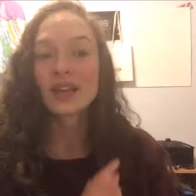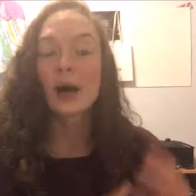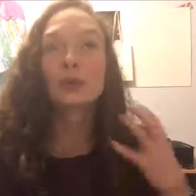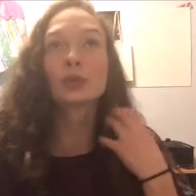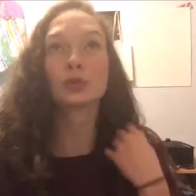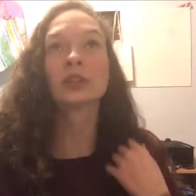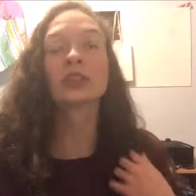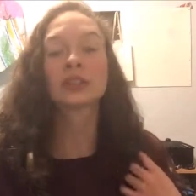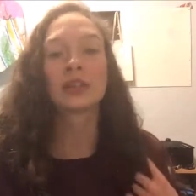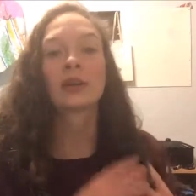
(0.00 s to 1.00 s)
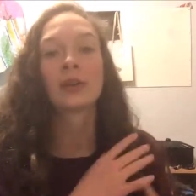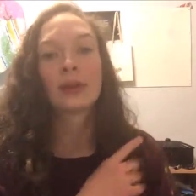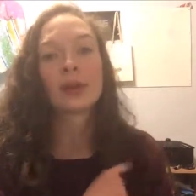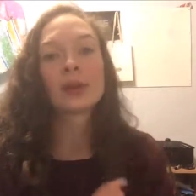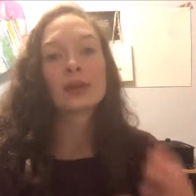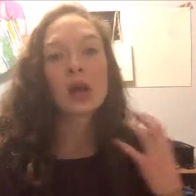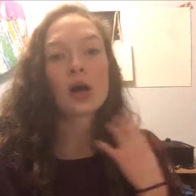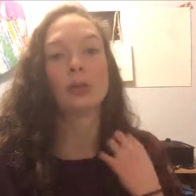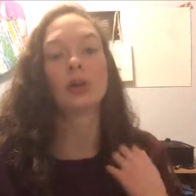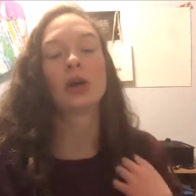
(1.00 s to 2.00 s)
I was really scared that they were gonna
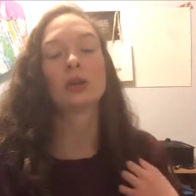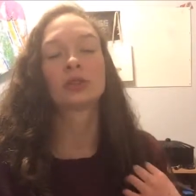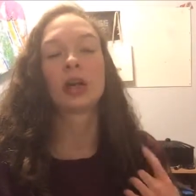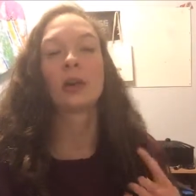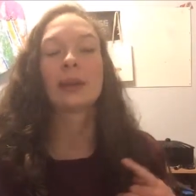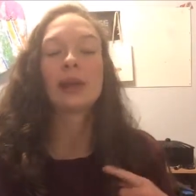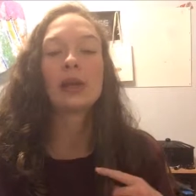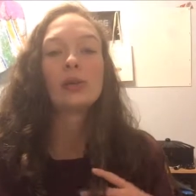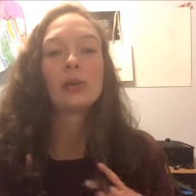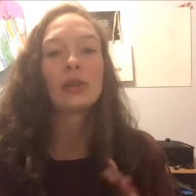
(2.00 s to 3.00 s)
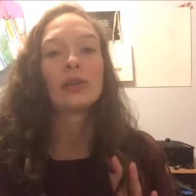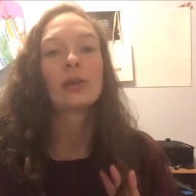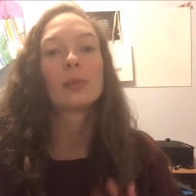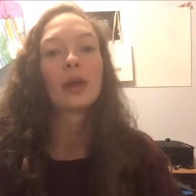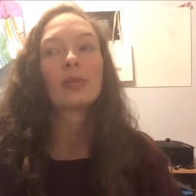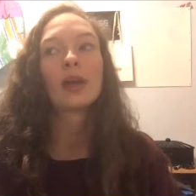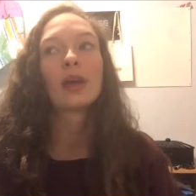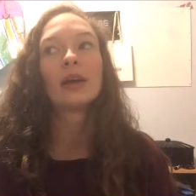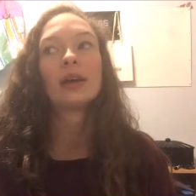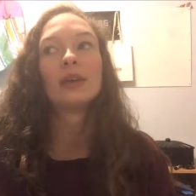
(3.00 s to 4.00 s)
tell me, oh, sorry, we can't do anything about that,